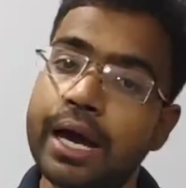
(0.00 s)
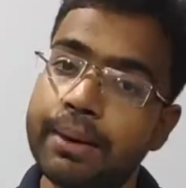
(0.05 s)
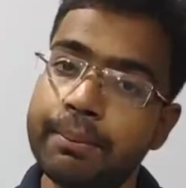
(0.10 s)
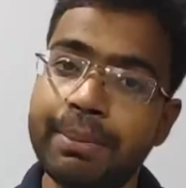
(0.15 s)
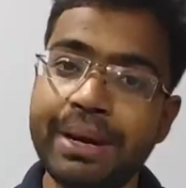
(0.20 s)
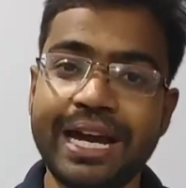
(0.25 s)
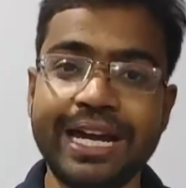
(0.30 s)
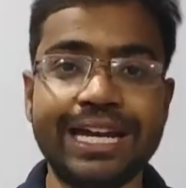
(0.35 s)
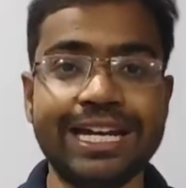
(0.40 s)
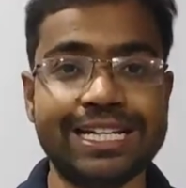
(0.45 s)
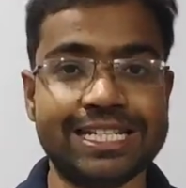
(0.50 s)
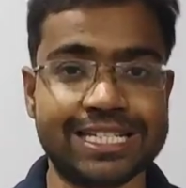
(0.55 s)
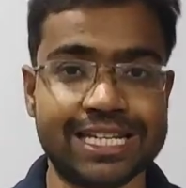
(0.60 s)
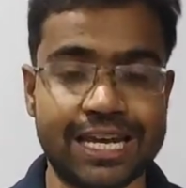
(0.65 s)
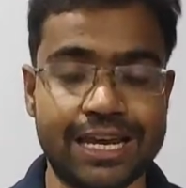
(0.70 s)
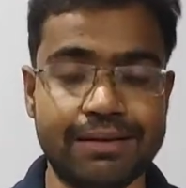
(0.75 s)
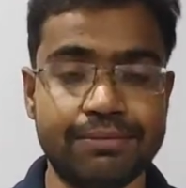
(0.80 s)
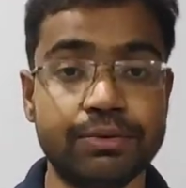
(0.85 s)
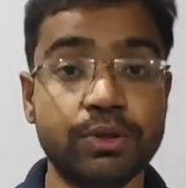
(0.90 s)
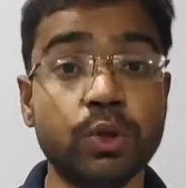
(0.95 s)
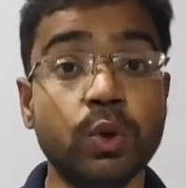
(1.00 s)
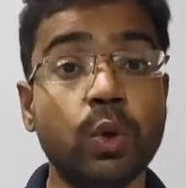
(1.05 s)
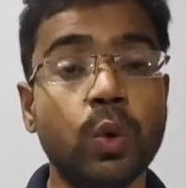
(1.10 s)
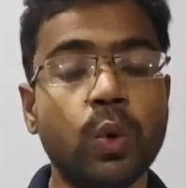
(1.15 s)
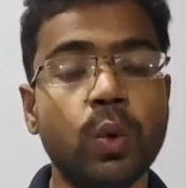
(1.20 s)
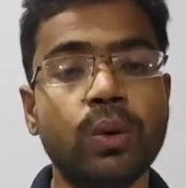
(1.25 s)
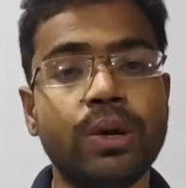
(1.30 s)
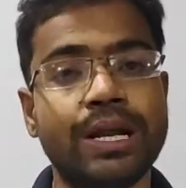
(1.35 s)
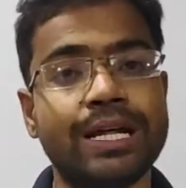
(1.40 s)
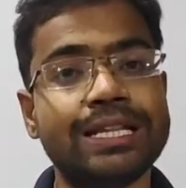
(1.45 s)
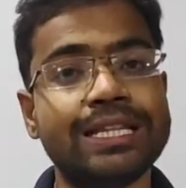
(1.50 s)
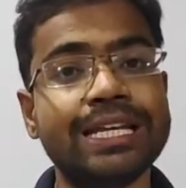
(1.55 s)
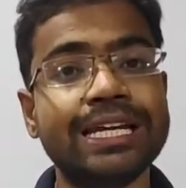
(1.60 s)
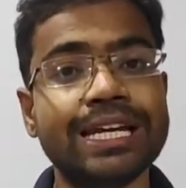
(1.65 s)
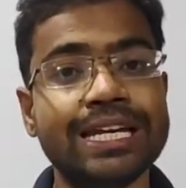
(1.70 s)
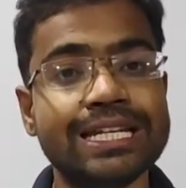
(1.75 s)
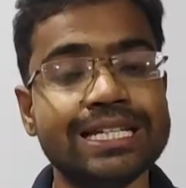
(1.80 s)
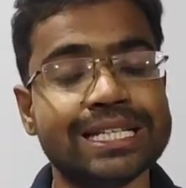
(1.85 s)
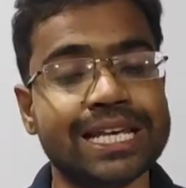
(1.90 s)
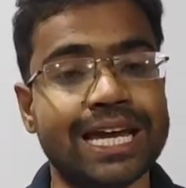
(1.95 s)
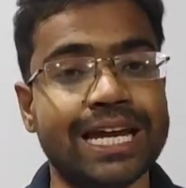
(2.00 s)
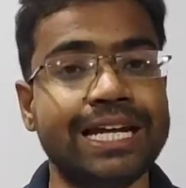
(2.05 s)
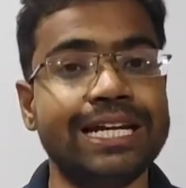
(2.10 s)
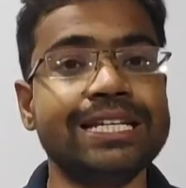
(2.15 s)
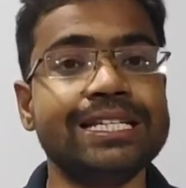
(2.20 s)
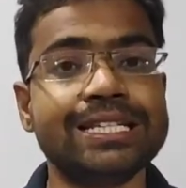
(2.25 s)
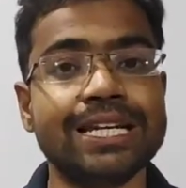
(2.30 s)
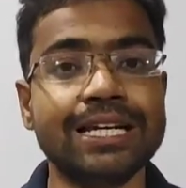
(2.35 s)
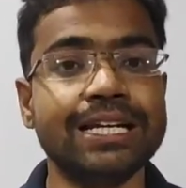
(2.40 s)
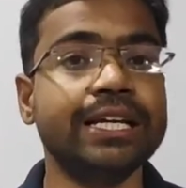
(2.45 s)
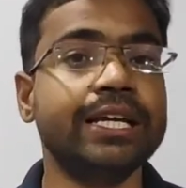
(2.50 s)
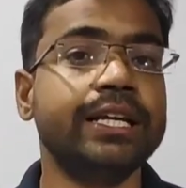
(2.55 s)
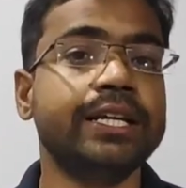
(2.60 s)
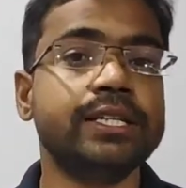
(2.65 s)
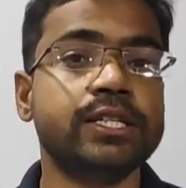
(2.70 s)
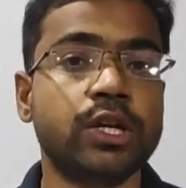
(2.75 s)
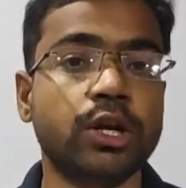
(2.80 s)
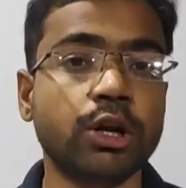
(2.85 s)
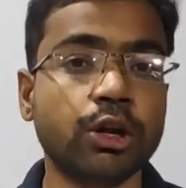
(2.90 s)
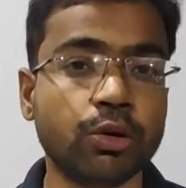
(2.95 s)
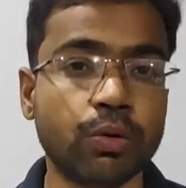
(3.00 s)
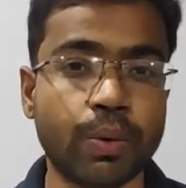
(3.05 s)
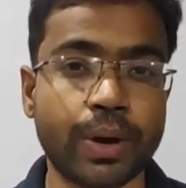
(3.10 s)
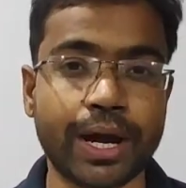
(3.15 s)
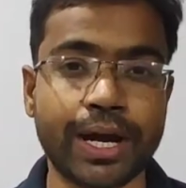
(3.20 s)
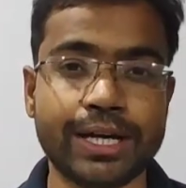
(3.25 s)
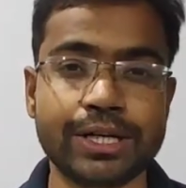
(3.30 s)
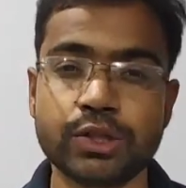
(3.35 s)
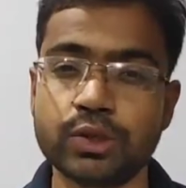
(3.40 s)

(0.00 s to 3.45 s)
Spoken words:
by itself. Nothing is additionally is required.